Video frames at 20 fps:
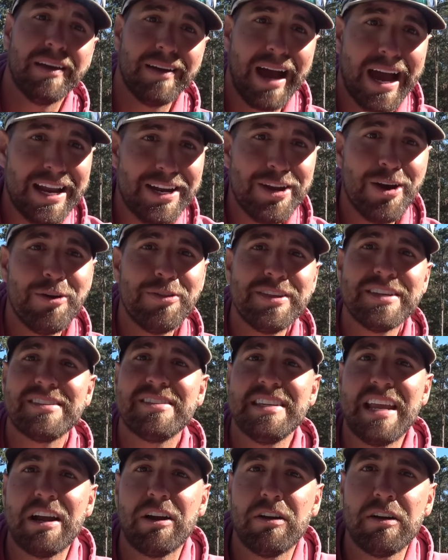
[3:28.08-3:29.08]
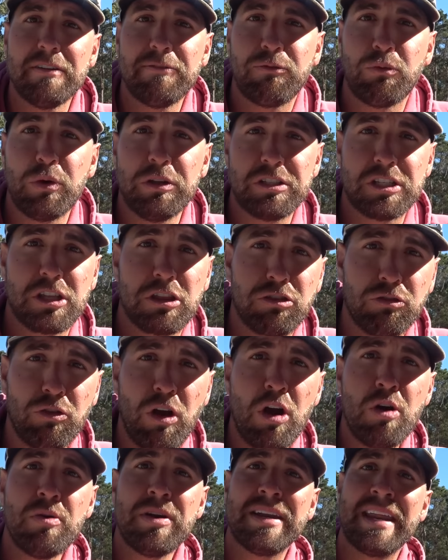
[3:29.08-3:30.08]
I know this narrative was
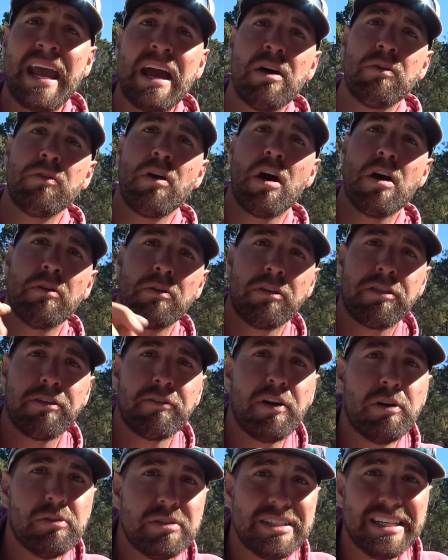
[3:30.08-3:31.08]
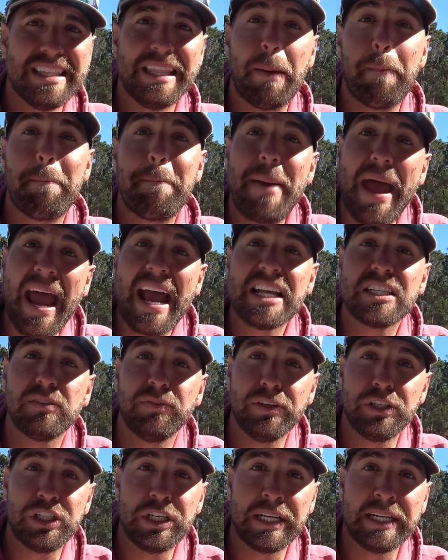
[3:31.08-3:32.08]
thrown down our throats in the bass
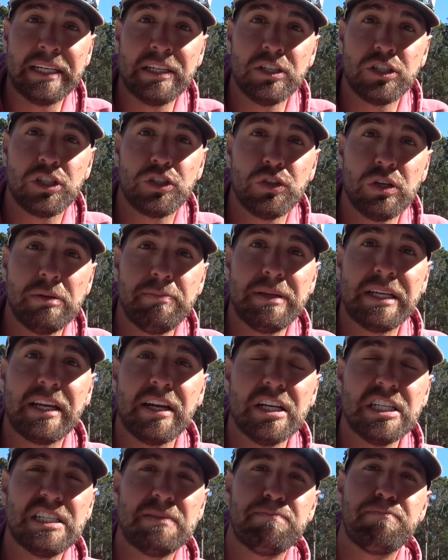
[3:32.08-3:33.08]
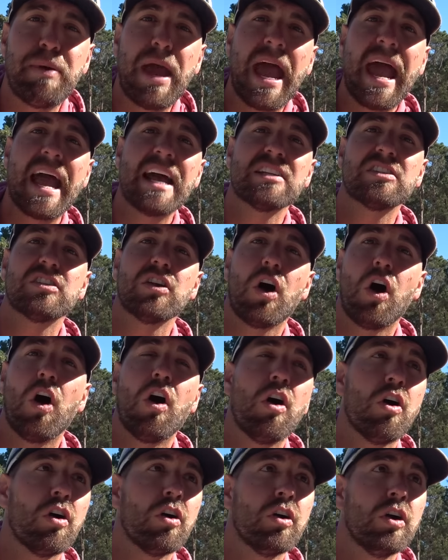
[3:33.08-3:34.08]
fishing industry because bass
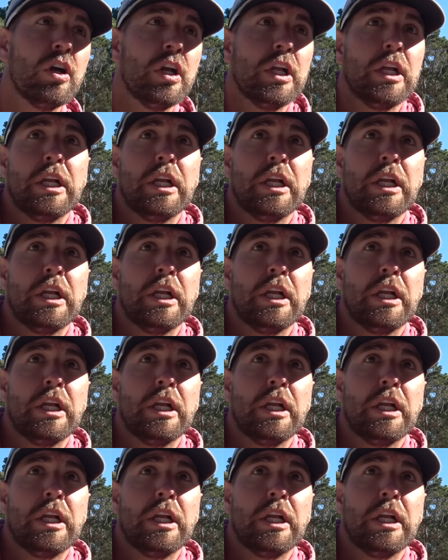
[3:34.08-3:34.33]
are